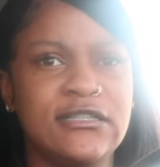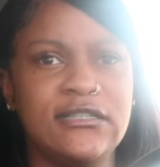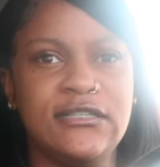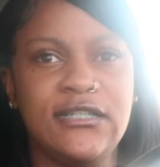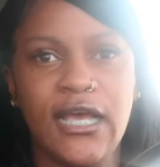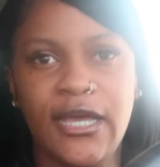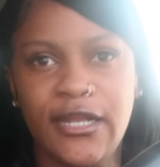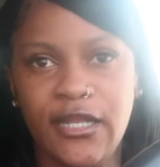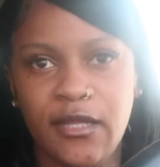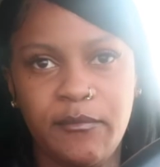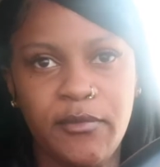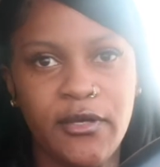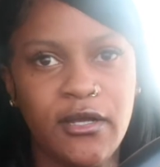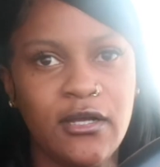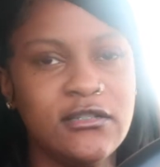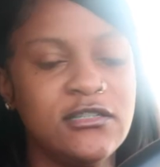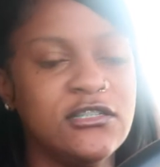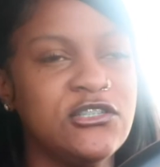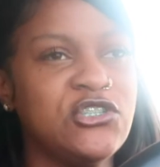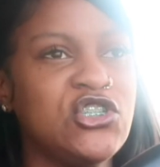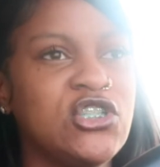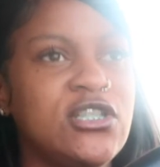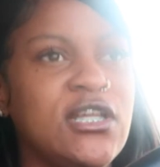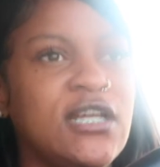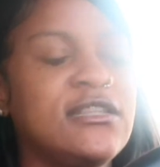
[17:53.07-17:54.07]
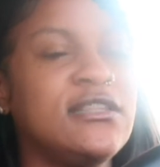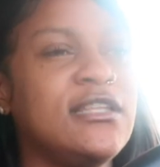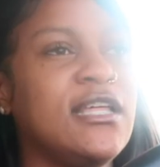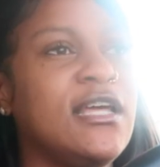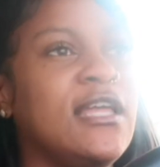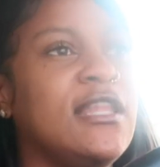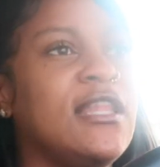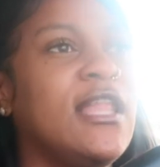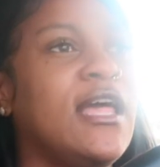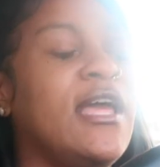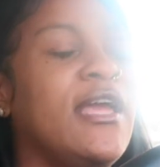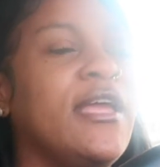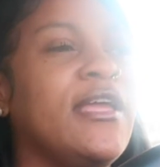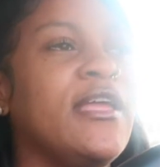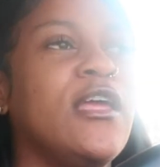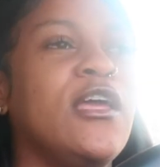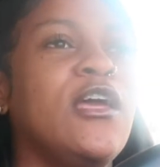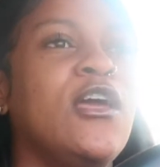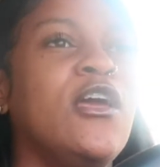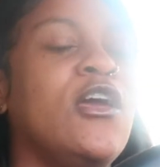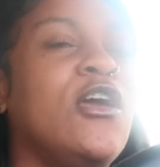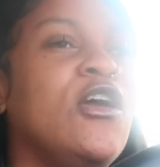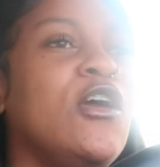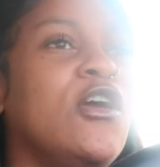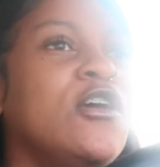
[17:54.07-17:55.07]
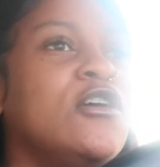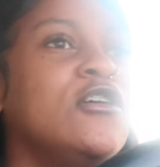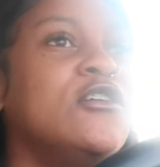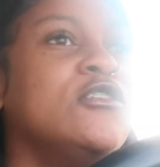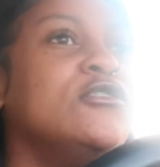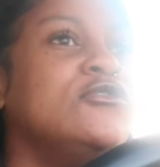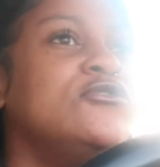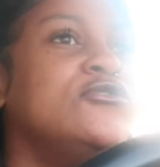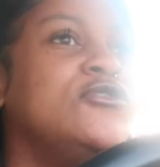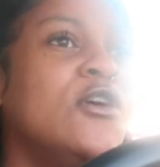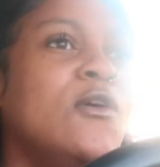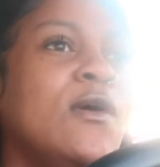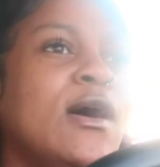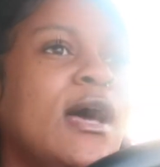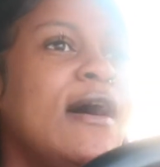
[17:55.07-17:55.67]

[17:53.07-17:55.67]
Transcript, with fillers: and teddy bears and shit like that. Like, don't